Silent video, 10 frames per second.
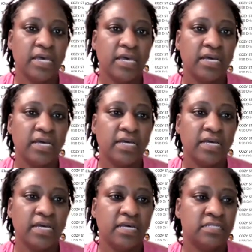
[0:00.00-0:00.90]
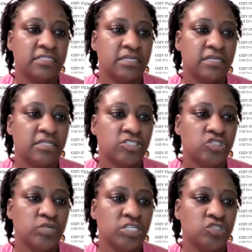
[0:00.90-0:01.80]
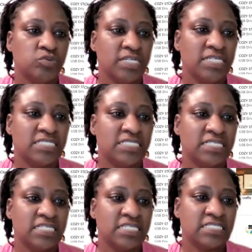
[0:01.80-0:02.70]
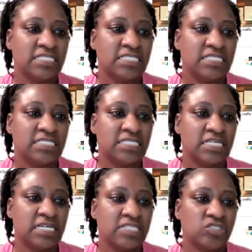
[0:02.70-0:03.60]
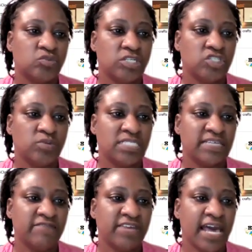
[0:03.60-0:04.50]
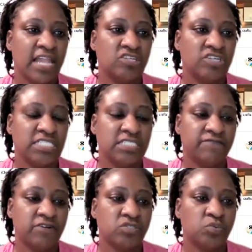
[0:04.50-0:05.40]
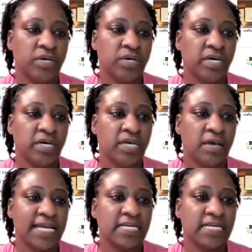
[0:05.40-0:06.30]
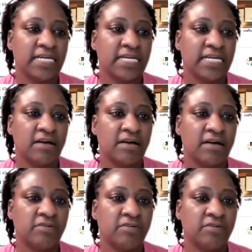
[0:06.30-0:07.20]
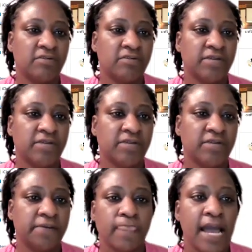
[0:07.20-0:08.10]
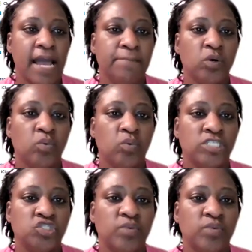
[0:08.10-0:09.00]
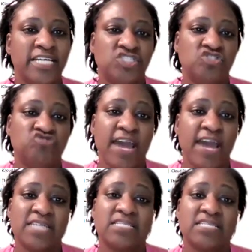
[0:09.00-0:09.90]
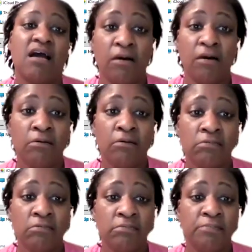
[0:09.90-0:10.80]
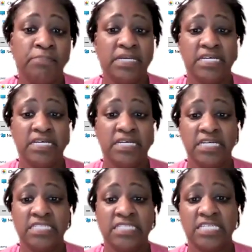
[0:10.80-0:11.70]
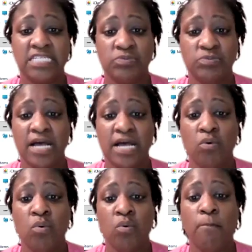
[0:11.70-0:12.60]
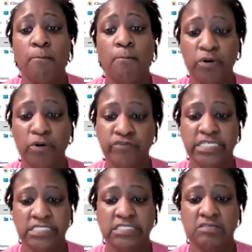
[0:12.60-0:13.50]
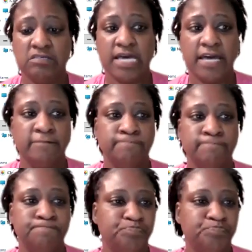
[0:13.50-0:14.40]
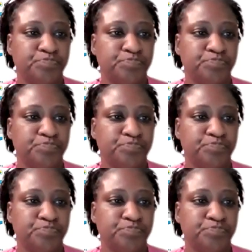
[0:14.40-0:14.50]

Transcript: and the 2027 calendar is the first one. I'm gonna click on it. I'm going to extract all because guess what? I want both of these, okay?